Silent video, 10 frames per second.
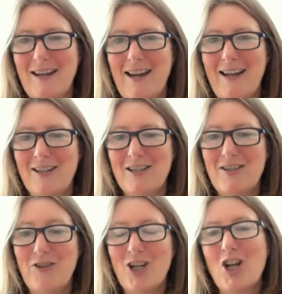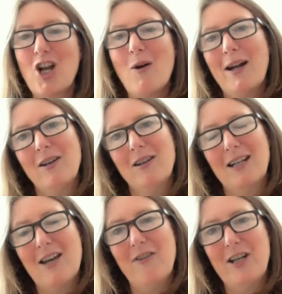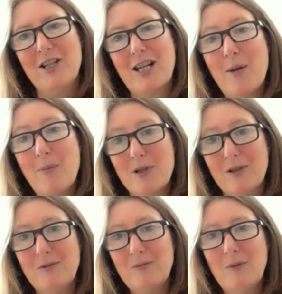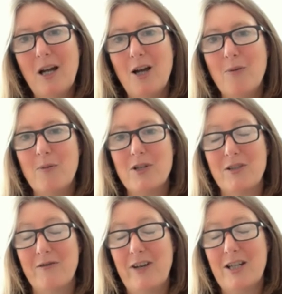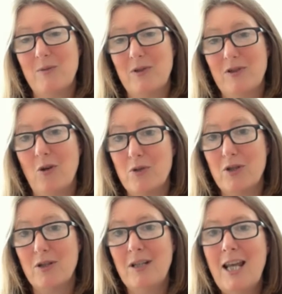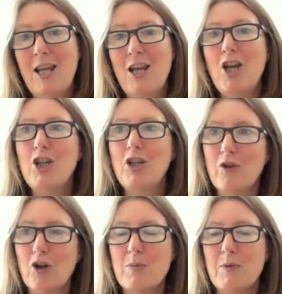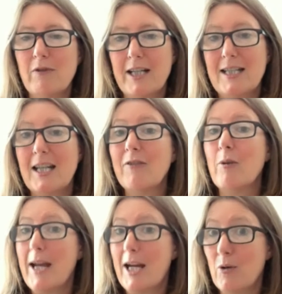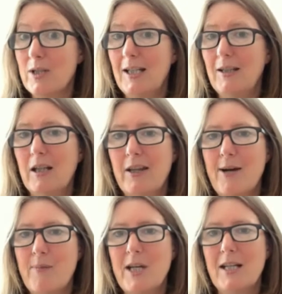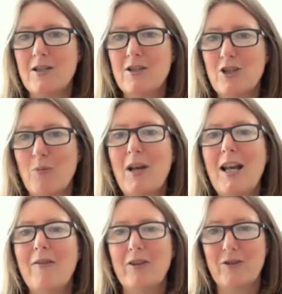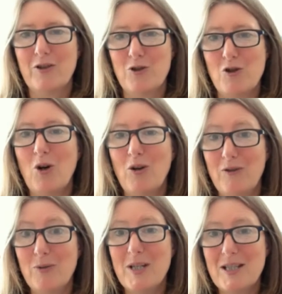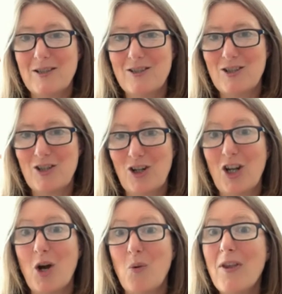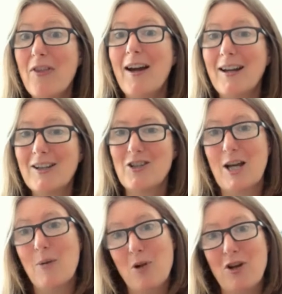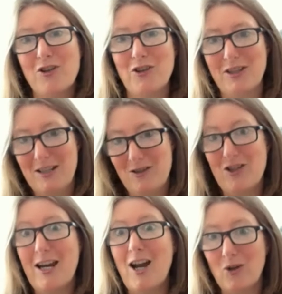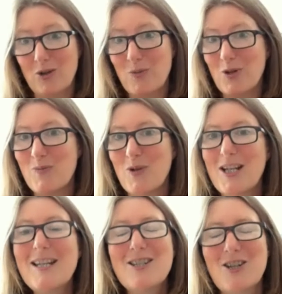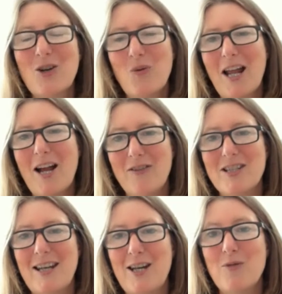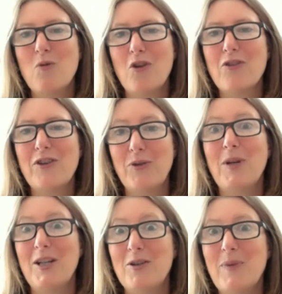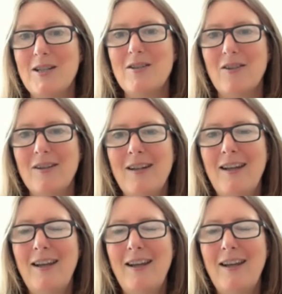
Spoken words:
and if you're going to go out and get venture capital as an investment option, you've got to be ready to give up equity, and that means some level of control of your business is going to go with that, because that person that is shareholder putting money in is going to want to have a say in what it's being spent on.